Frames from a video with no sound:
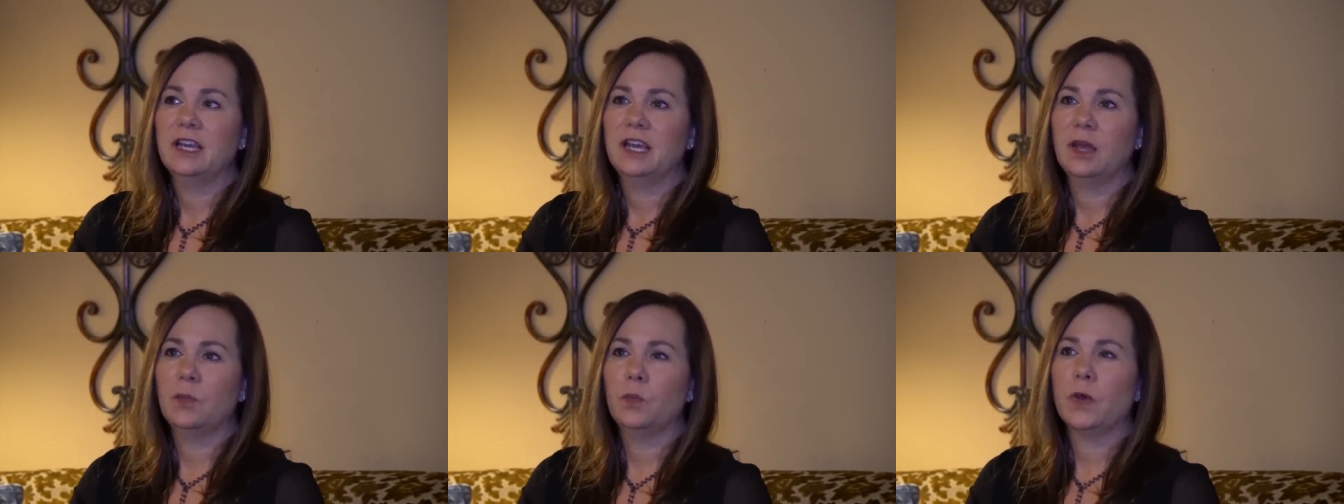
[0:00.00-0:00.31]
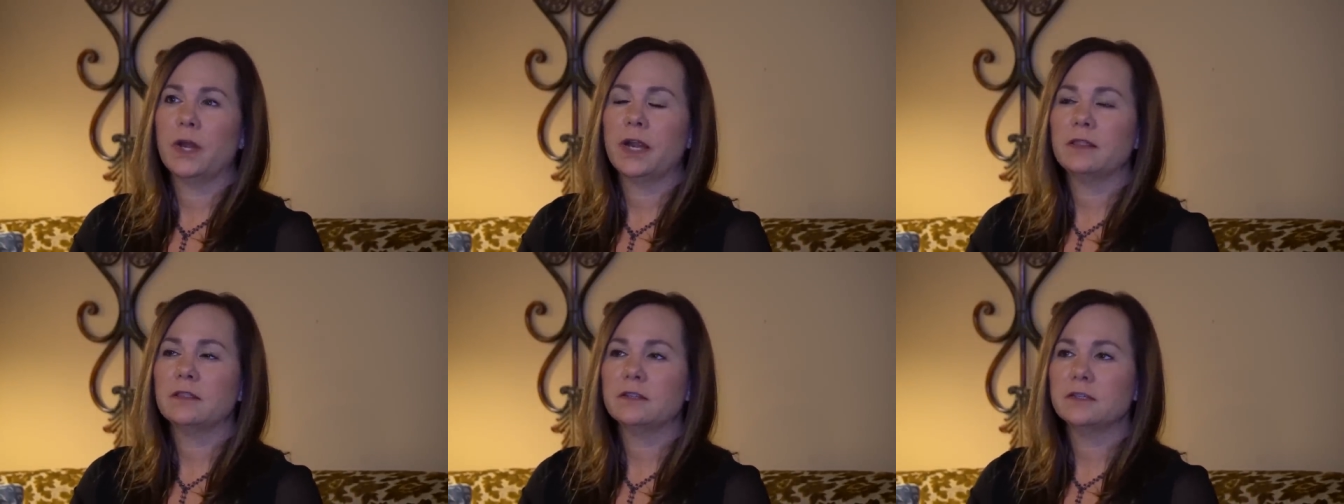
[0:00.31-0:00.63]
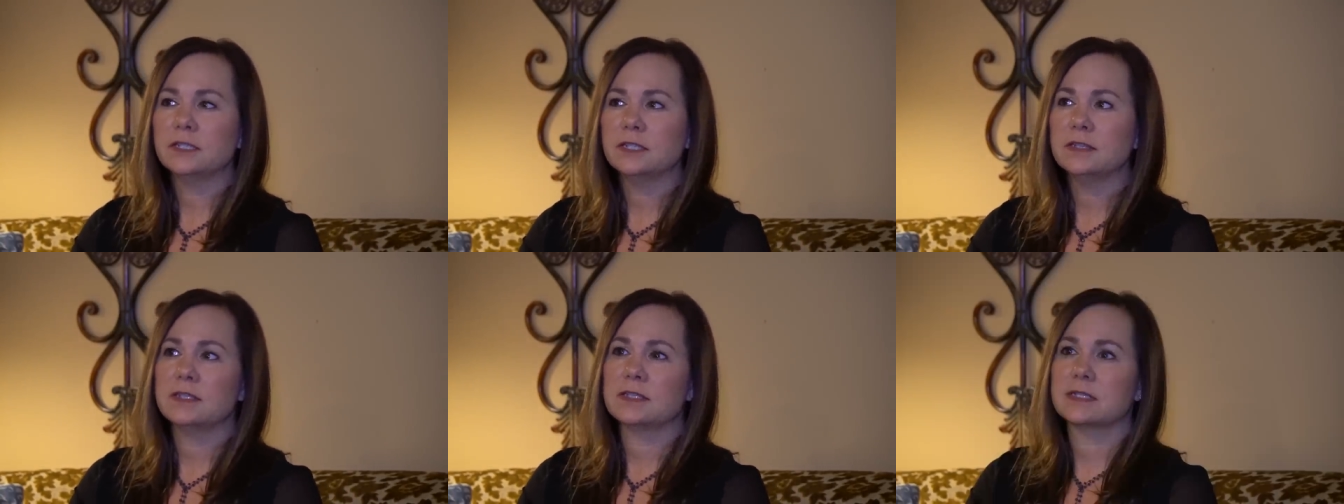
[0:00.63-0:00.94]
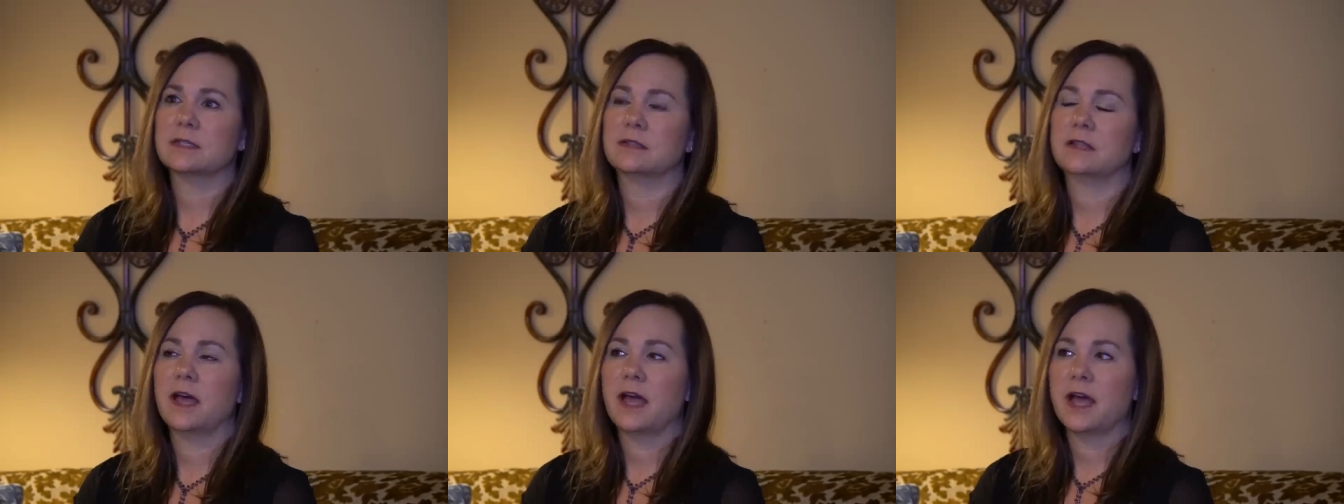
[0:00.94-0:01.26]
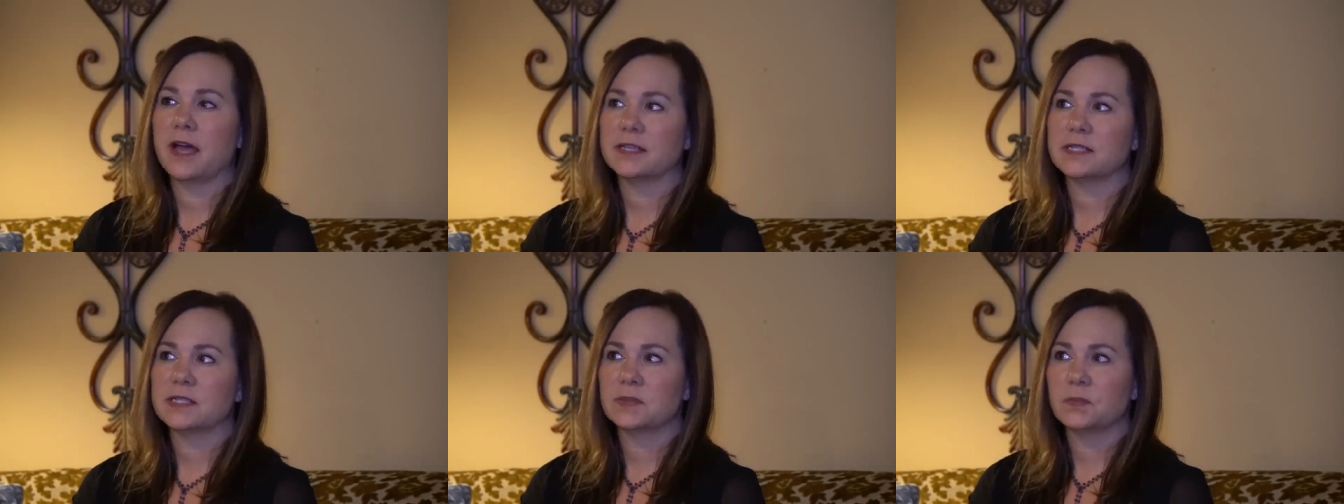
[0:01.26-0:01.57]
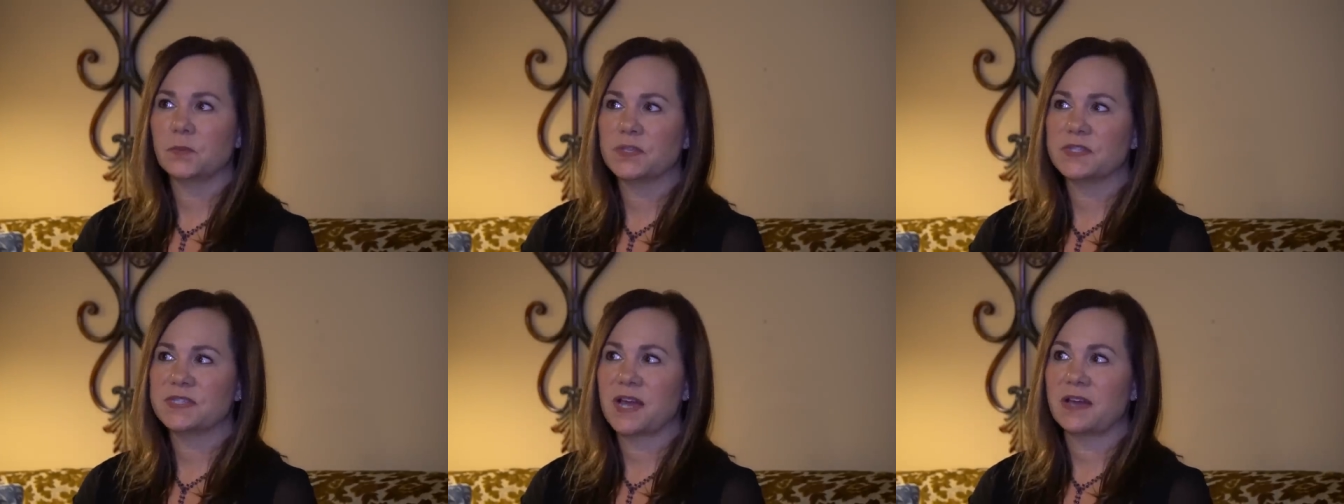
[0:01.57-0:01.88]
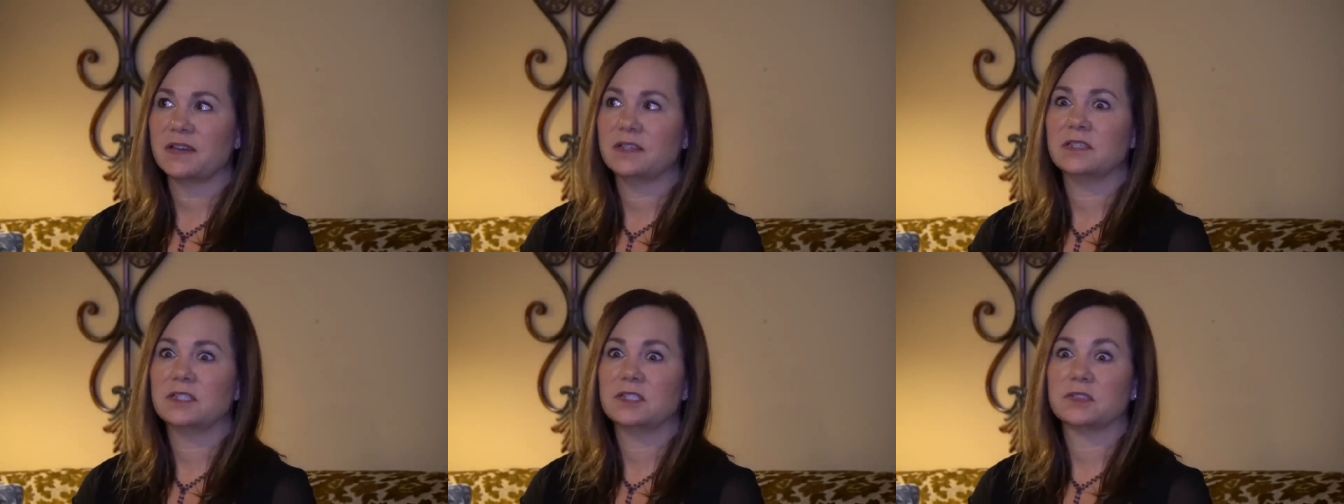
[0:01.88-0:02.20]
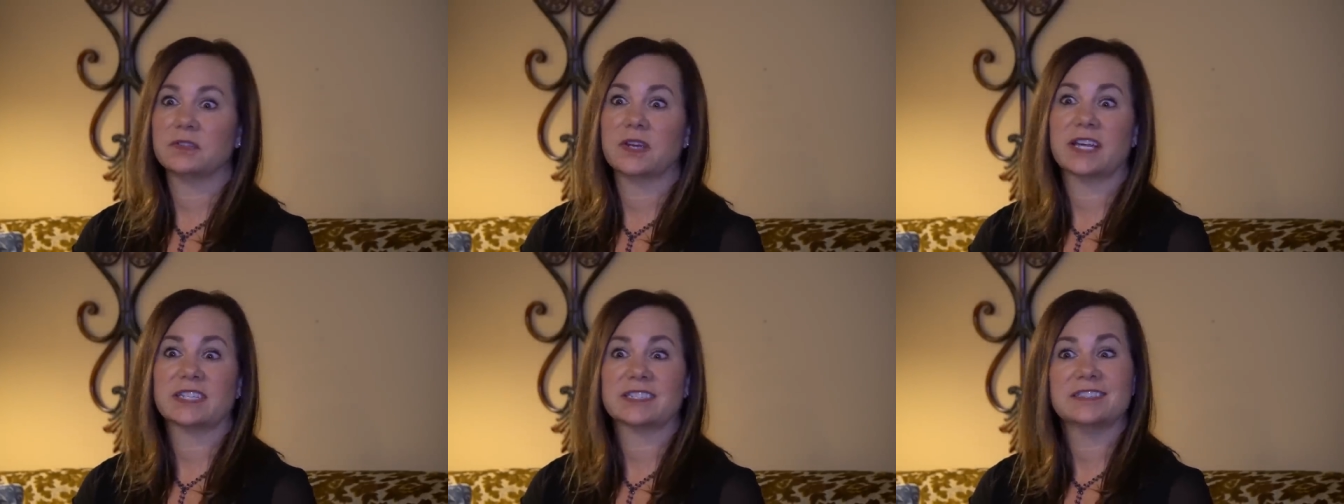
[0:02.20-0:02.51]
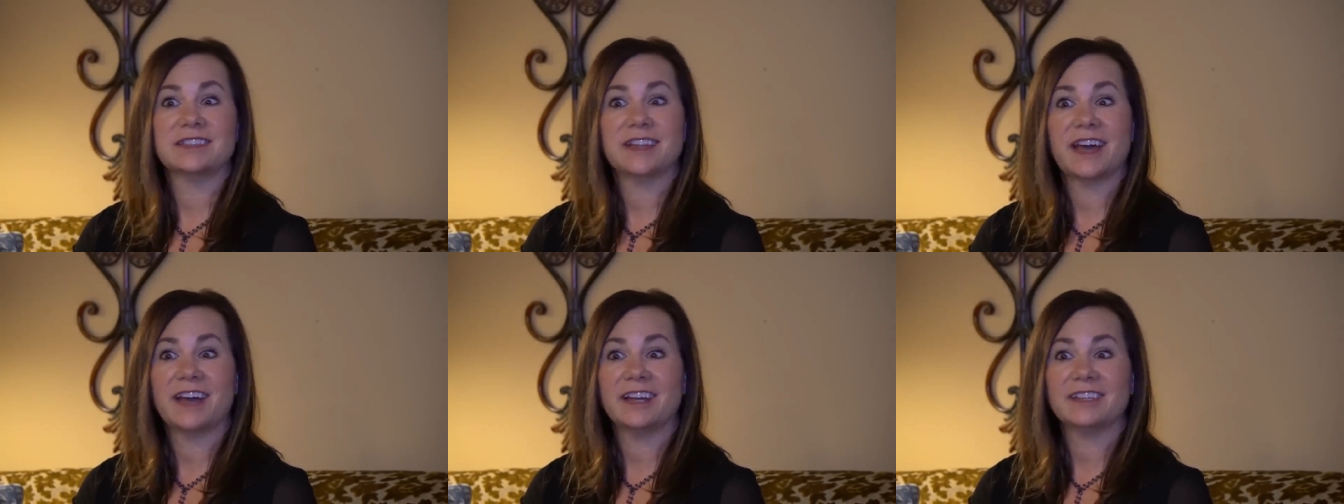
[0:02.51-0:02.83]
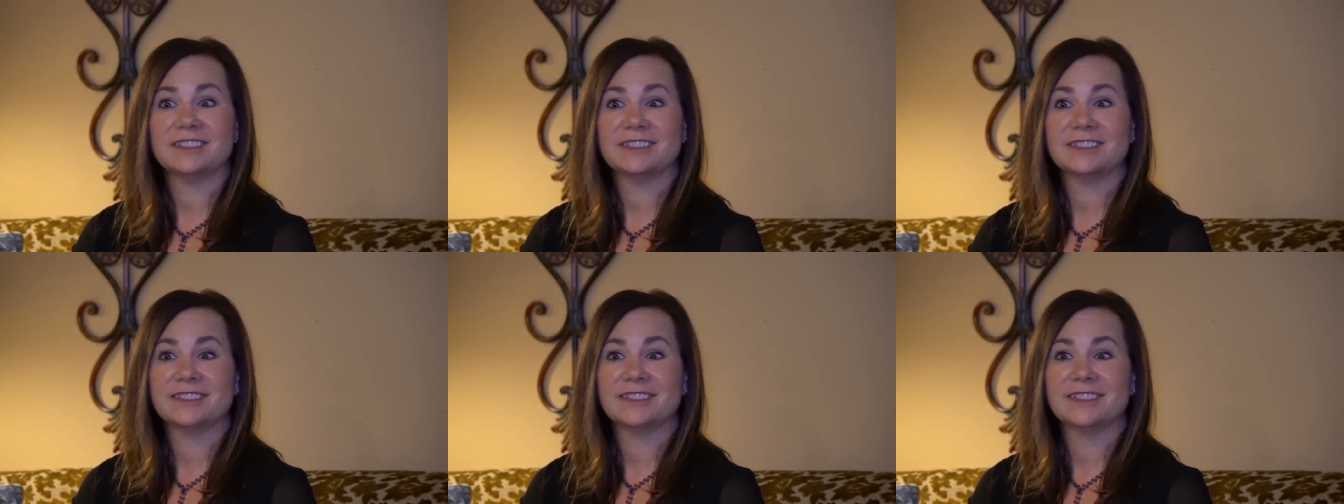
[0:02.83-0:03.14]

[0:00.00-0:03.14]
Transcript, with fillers: And what I learned in this class was how to direct that.